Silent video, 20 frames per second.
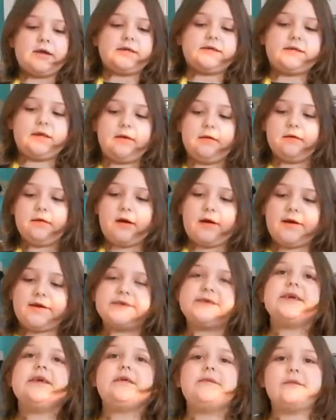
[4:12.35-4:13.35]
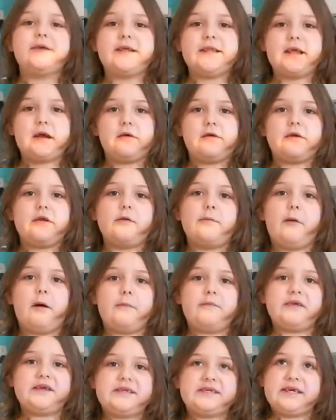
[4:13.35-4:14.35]
So guys, we're now going to
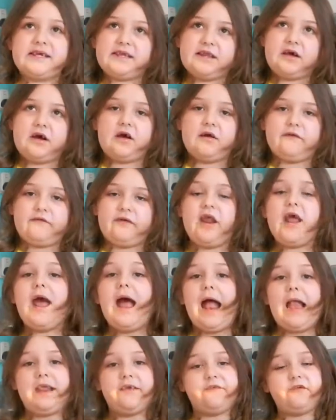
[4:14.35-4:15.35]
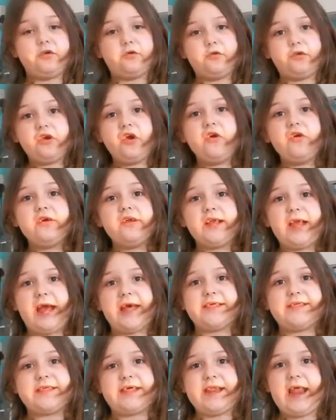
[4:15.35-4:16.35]
pop this in the oven, and if you're
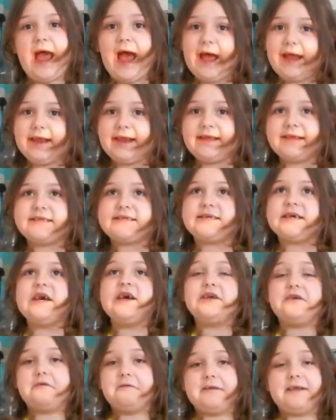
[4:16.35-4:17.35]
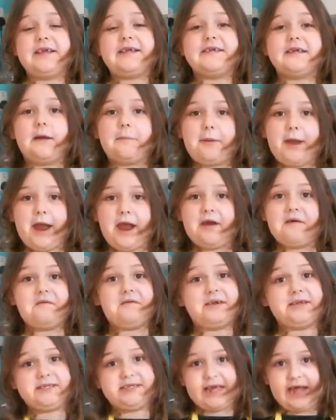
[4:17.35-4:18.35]
younger than 8, you need a
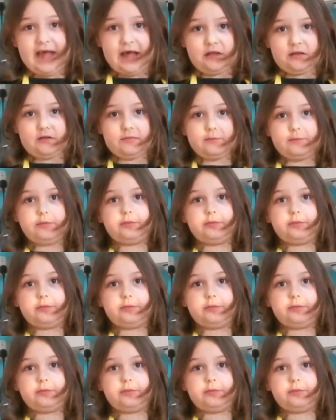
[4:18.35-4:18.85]
parent's help.